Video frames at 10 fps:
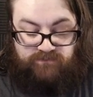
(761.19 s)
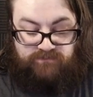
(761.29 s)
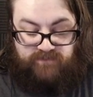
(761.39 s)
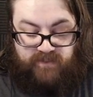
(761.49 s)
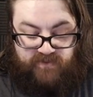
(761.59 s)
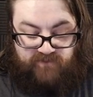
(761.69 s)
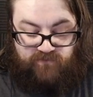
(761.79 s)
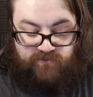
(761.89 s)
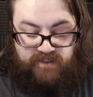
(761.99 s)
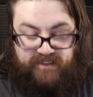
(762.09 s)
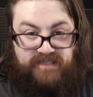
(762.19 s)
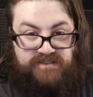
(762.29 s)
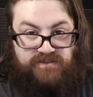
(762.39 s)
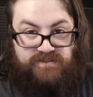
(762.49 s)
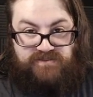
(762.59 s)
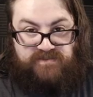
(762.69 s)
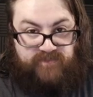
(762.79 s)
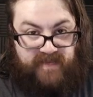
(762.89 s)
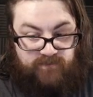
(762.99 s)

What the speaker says: They're beautiful acrylic inks. You can use them to paint on